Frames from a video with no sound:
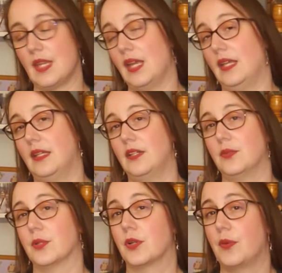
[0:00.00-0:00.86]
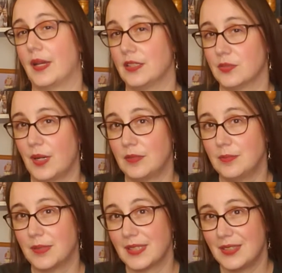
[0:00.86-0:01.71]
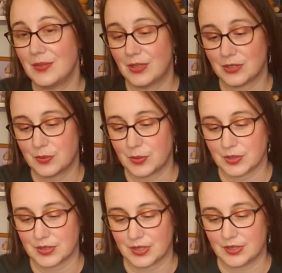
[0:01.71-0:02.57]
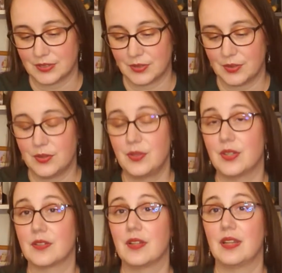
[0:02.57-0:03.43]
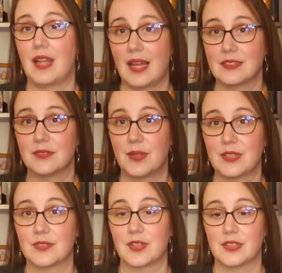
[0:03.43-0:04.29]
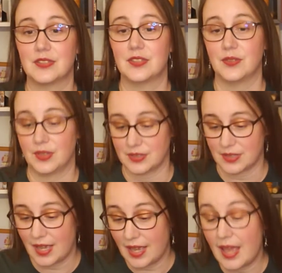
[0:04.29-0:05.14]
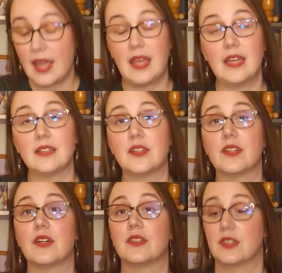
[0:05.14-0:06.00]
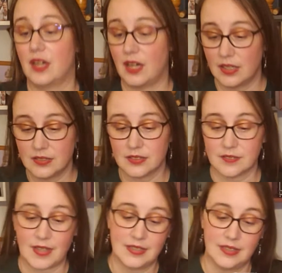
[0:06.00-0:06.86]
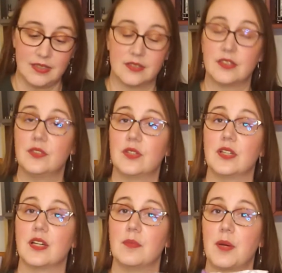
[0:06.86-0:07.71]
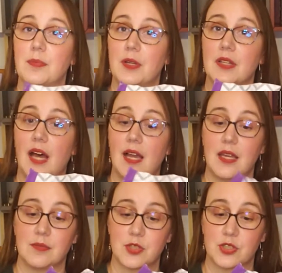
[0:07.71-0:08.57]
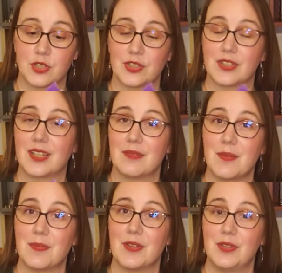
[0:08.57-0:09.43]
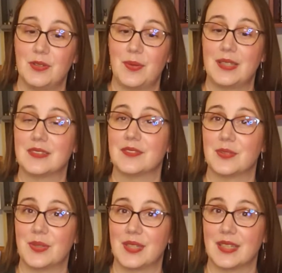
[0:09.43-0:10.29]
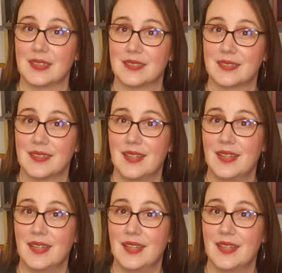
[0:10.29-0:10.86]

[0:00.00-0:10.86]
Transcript: And they don't work quite as well, but they do also work still. So there are lots of ways for us to do this. And there are tons of ideas that you can come up with, I am sure, to come up with new ways of doing this.